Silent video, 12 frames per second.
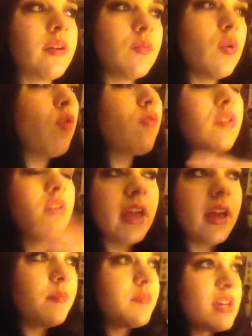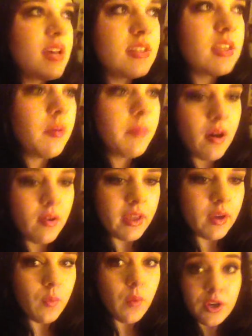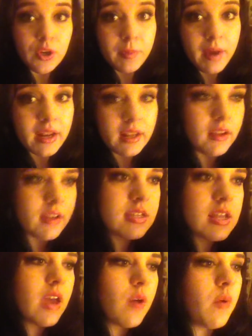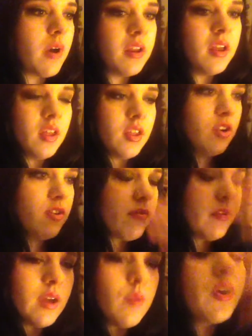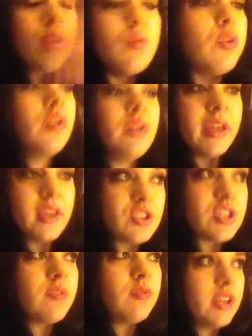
over, like, obsessing about, like, what your body looks like, what you look like in general.